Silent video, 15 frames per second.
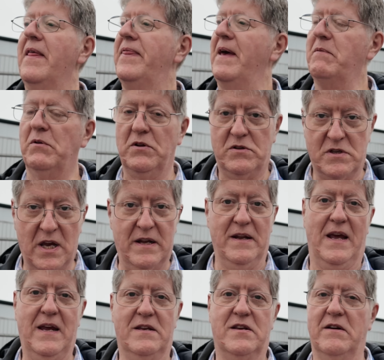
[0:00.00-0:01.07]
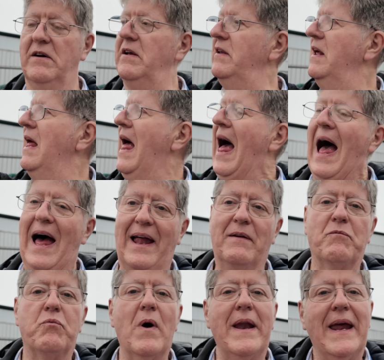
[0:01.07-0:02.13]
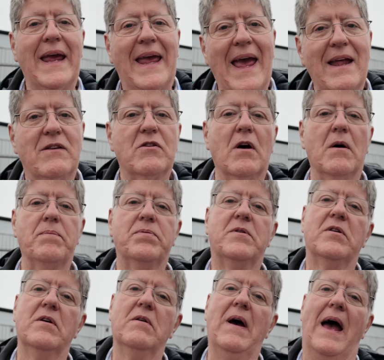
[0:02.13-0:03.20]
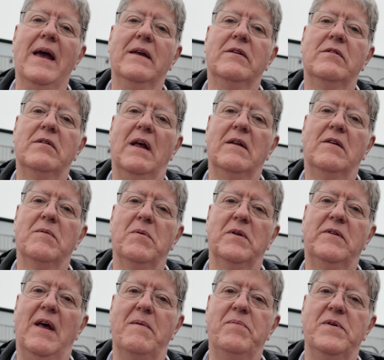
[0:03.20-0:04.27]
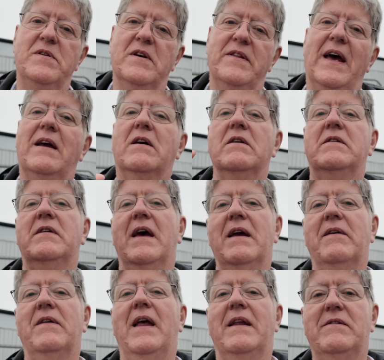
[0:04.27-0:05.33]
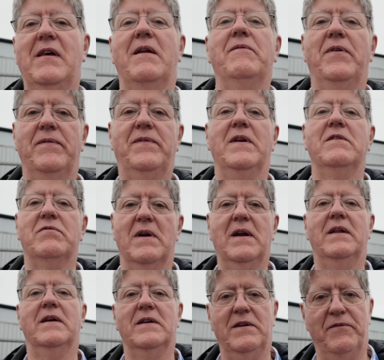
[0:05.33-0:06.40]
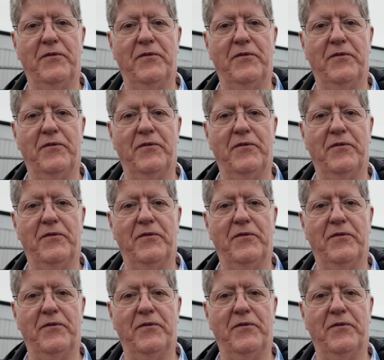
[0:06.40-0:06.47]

They will turn the heater on, and when it gets up to a sensible temperature, that could take 10, 15, 20, 30,